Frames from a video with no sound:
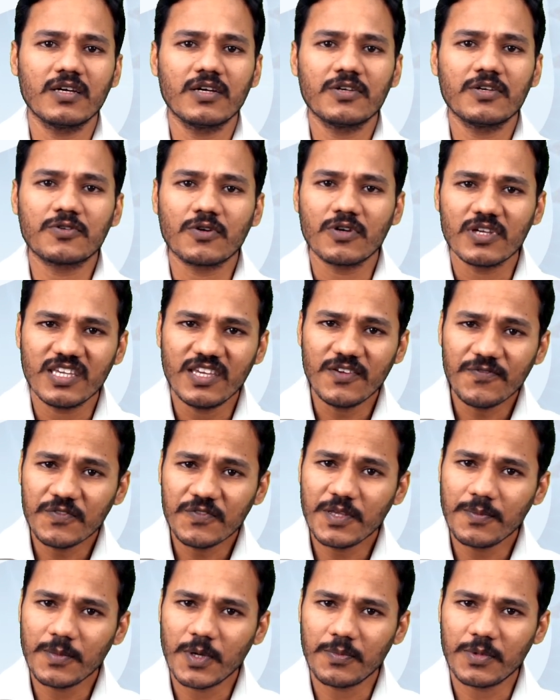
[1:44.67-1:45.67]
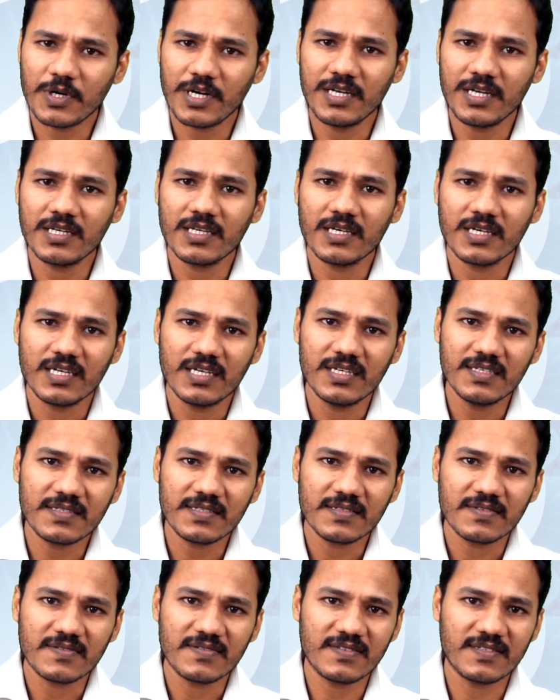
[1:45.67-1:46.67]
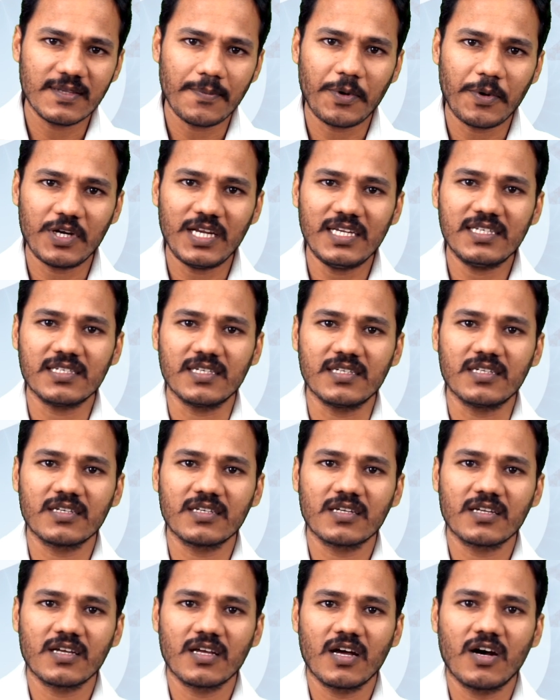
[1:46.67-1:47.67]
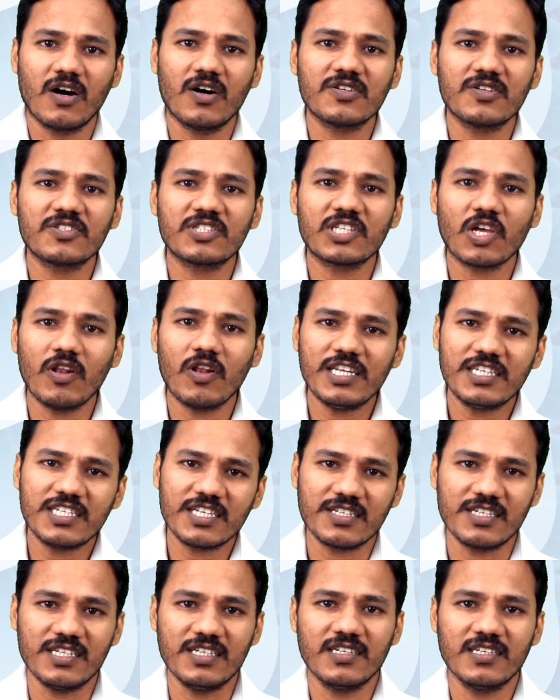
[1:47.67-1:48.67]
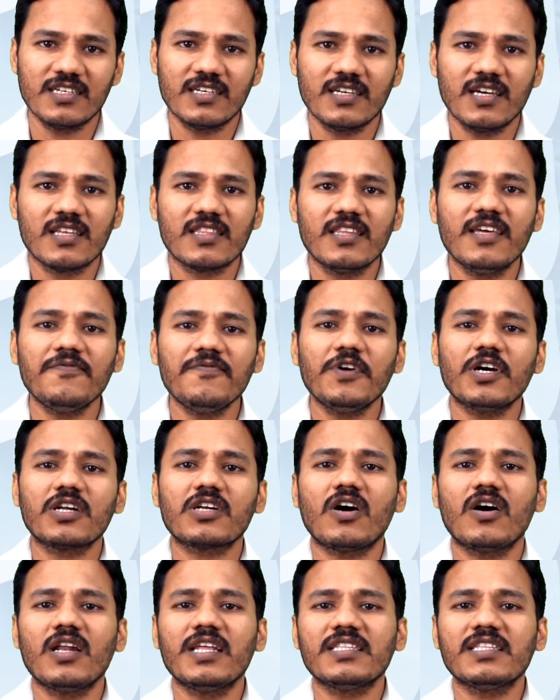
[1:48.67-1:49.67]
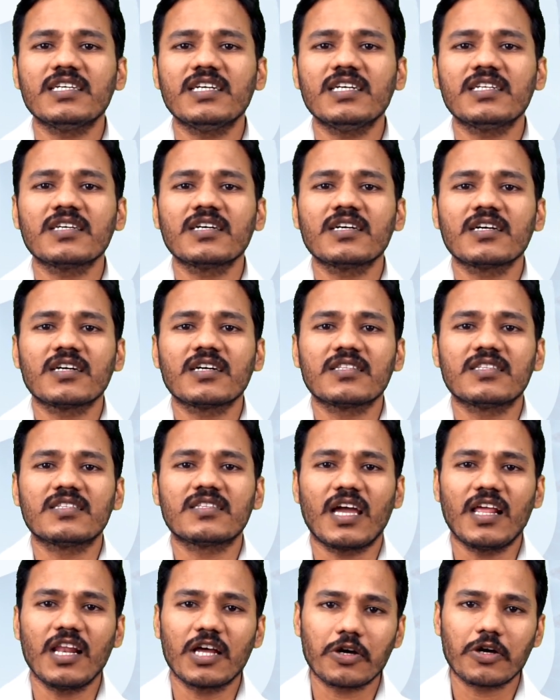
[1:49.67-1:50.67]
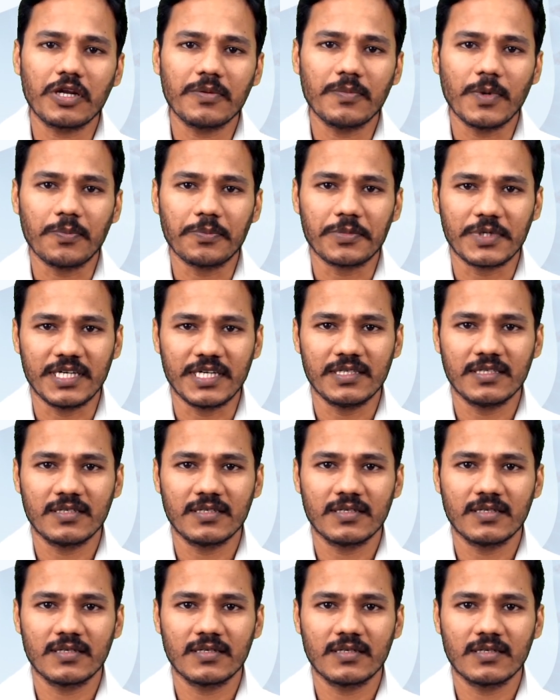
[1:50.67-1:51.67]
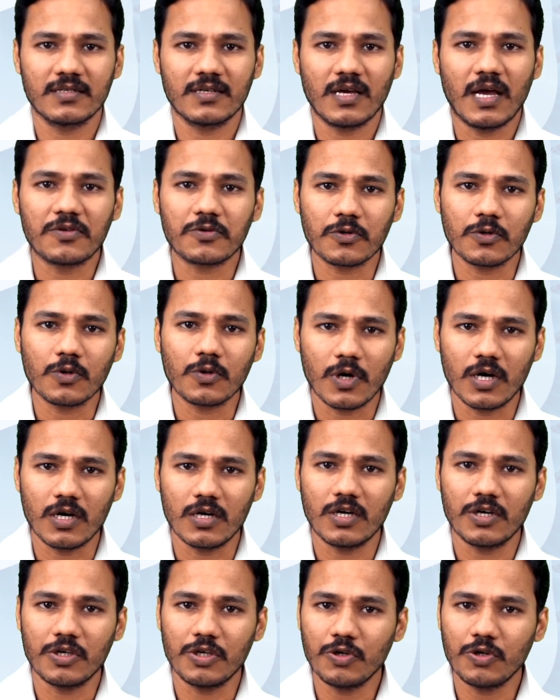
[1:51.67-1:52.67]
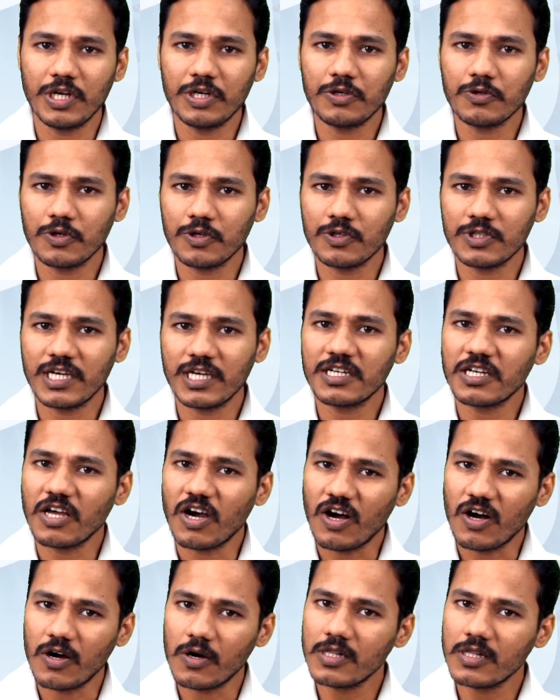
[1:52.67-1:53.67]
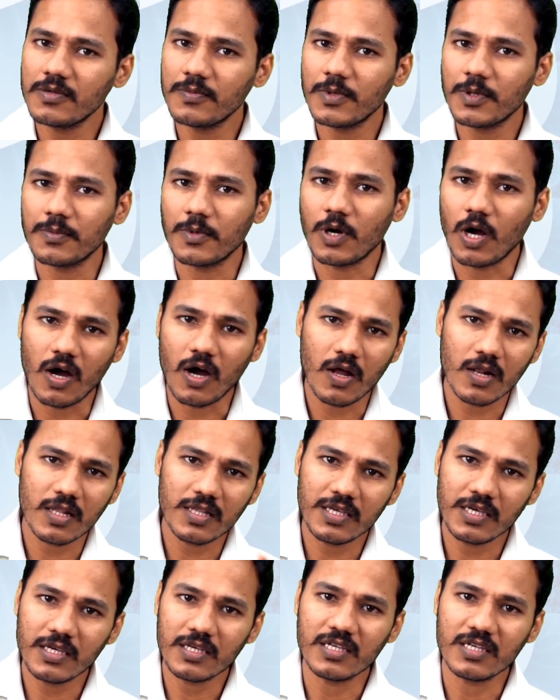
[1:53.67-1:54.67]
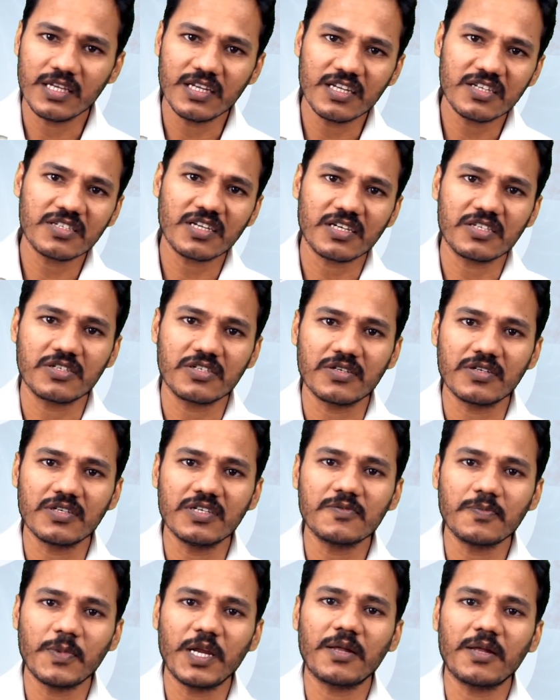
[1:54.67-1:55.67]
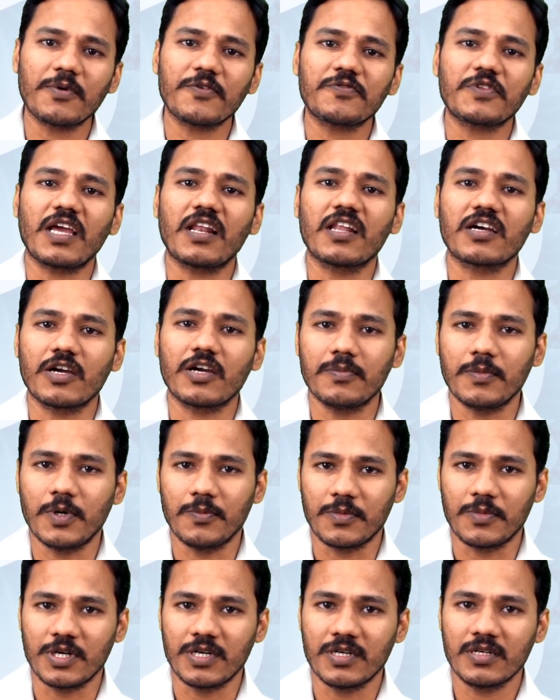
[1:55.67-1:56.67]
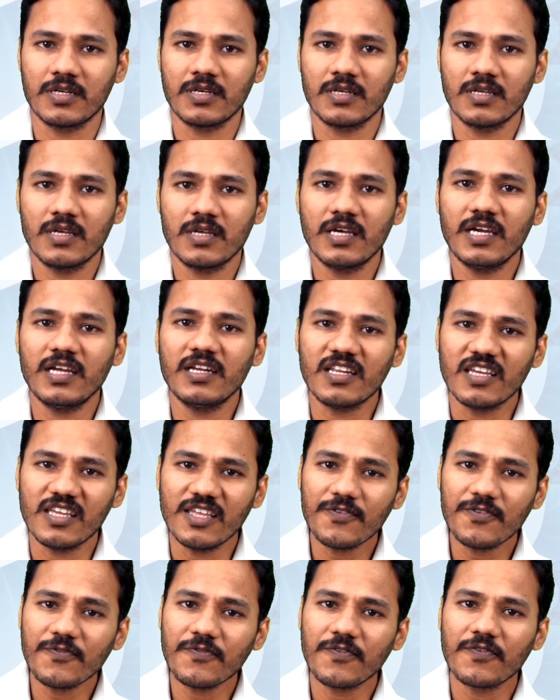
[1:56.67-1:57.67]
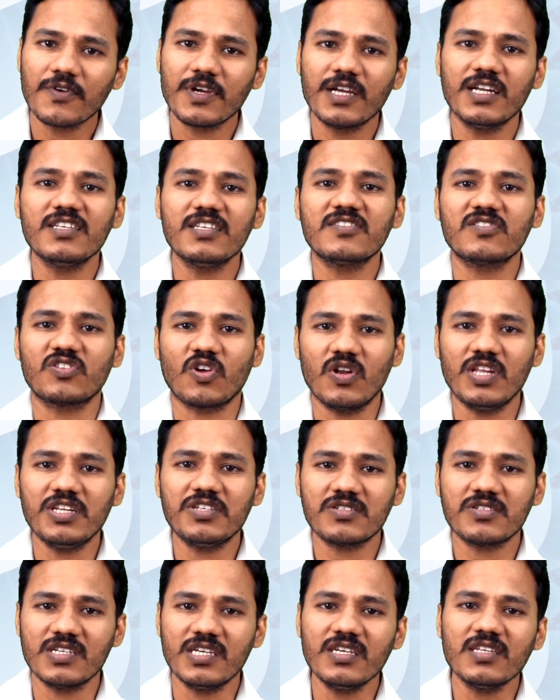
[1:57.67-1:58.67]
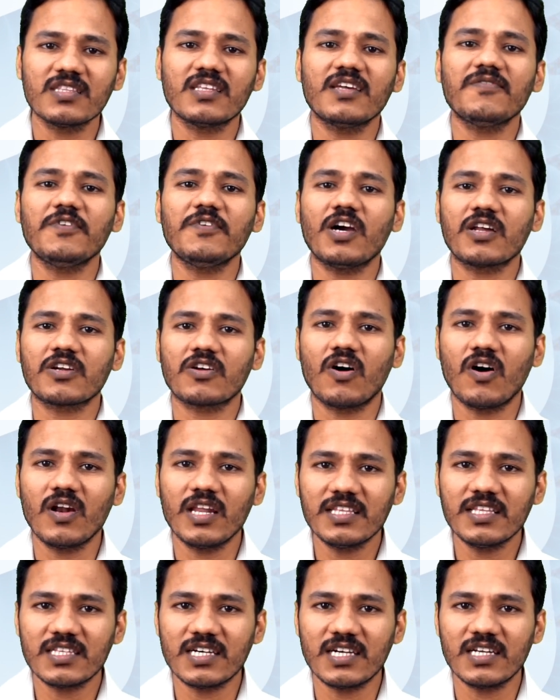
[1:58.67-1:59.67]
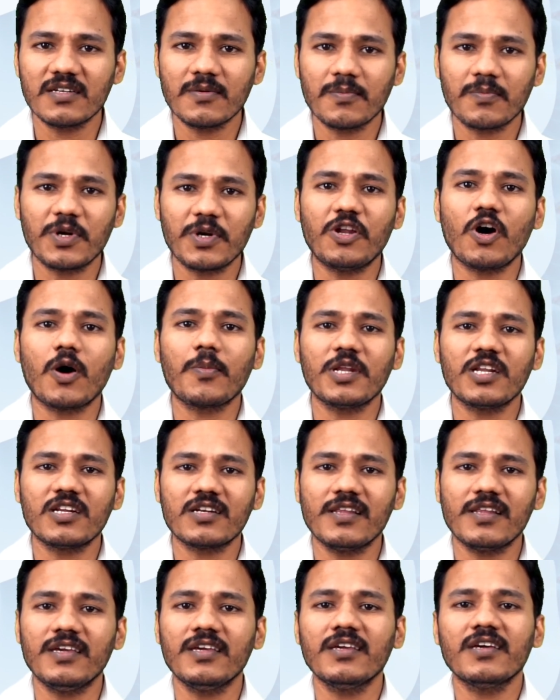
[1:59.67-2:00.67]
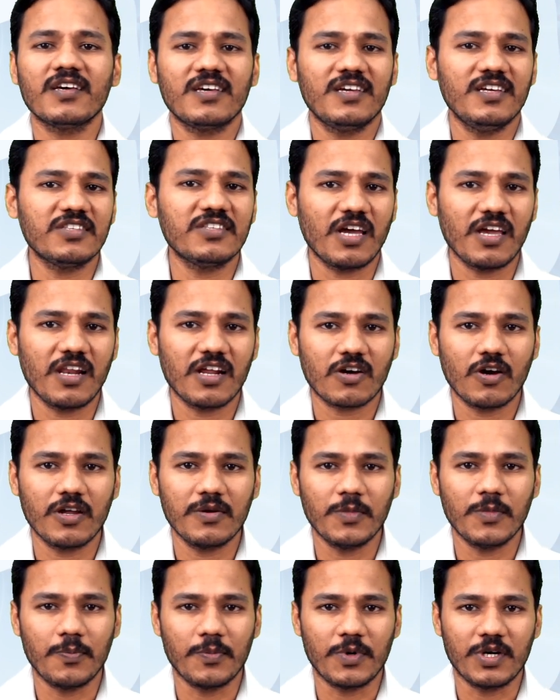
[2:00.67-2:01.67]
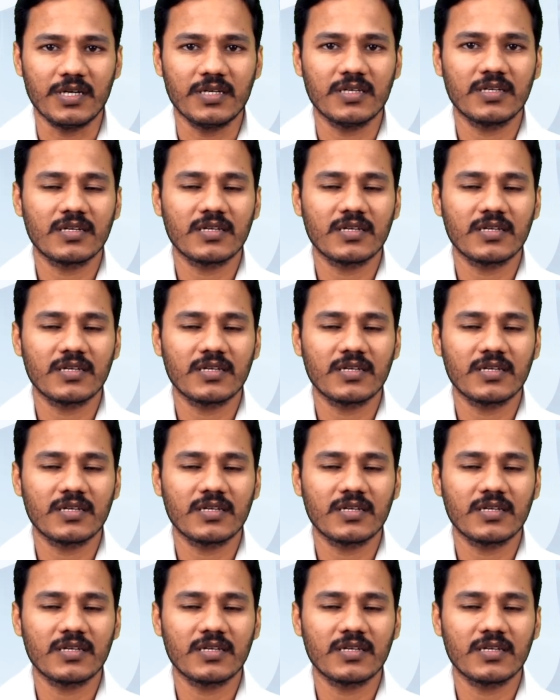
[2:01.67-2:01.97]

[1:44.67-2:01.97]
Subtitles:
So, if the membrane is separated or solitary, then we are calling that thylakoid membrane. So, you need to know that all the inner structure is made up of thylakoid membrane, and if it is solitary, then we are calling that predominantly in thylakoid membrane.